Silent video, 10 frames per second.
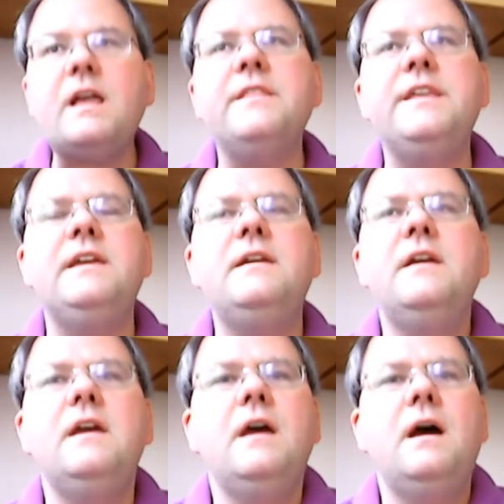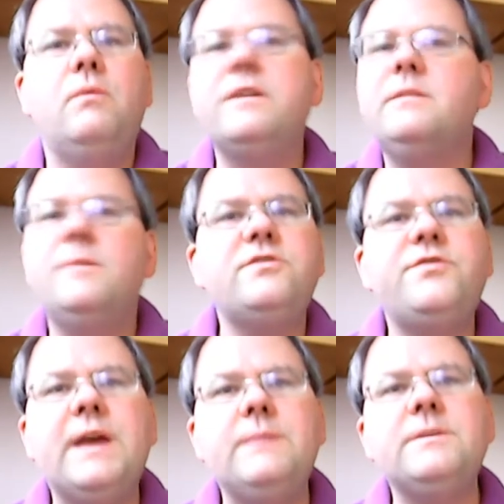One of the
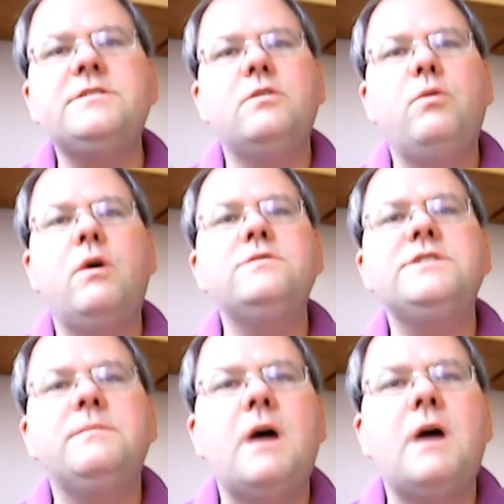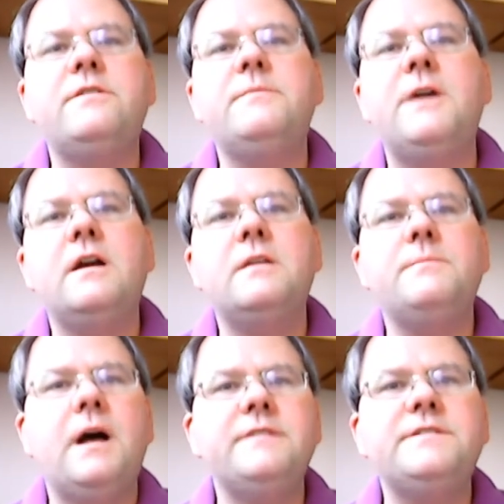most famous quotes in modern American
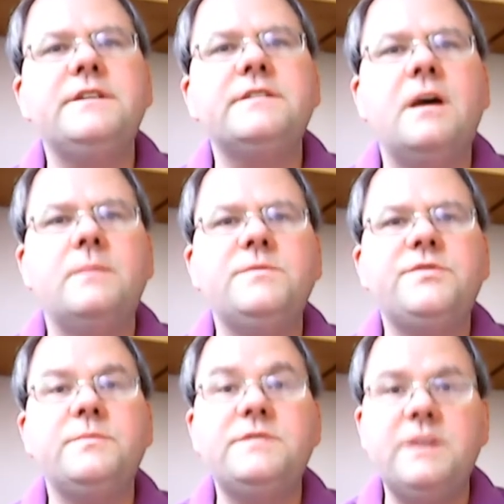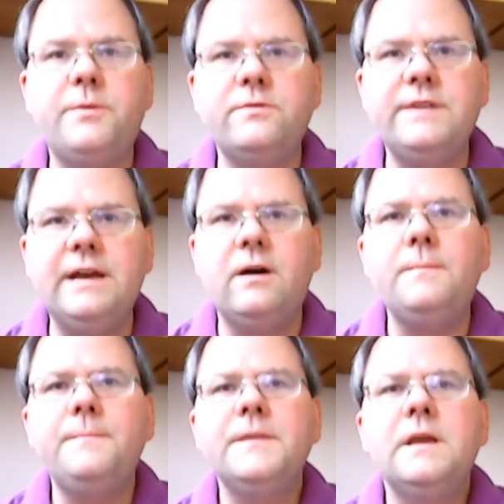politics comes from Tip O'Neill.